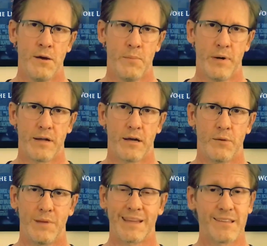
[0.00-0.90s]

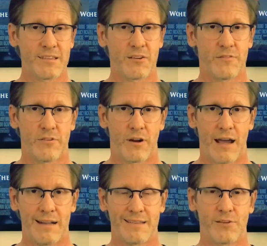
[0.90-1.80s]
but it gets a good
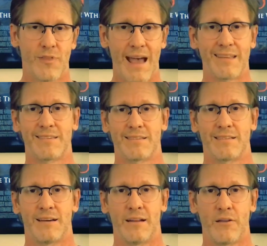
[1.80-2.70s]
variety. So
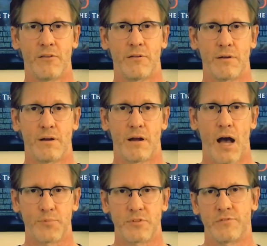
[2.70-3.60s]
that's another
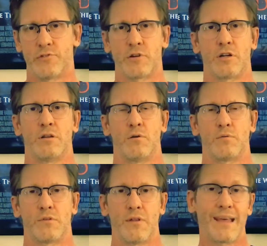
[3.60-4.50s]
option for
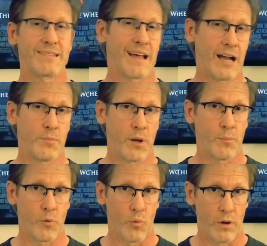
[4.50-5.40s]
cologne. So that's item
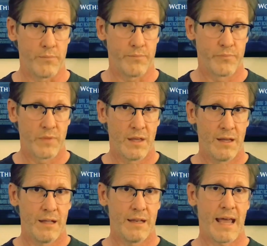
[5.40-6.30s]
number 1.
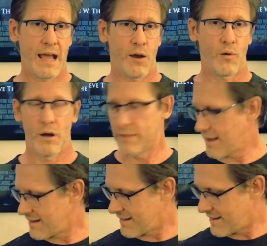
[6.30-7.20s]
Now,
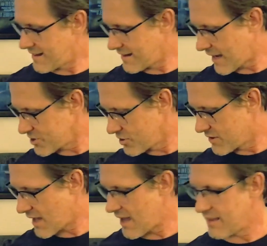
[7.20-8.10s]
and I should
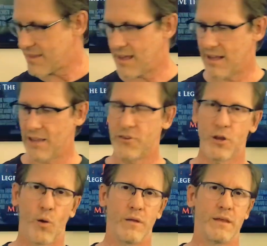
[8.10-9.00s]
say that if you
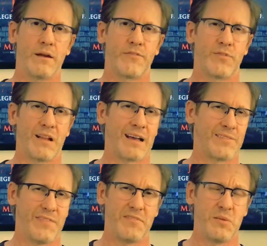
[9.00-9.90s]
go on there for like
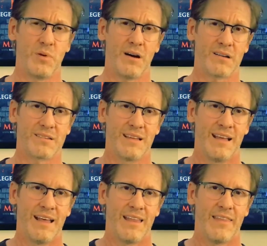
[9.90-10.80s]
$50,
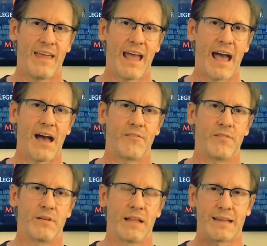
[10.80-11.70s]
they
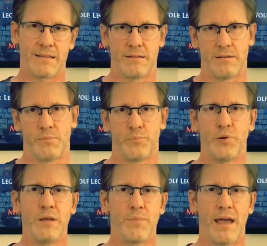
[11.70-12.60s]
have like
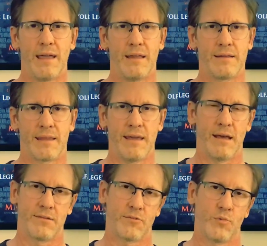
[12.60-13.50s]
pre-made
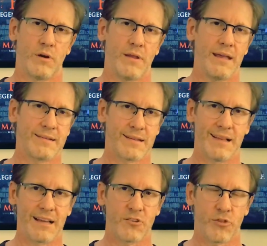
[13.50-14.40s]
kits where they
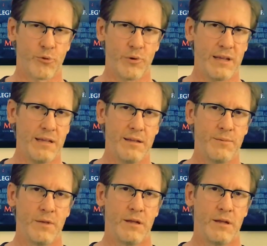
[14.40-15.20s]
select three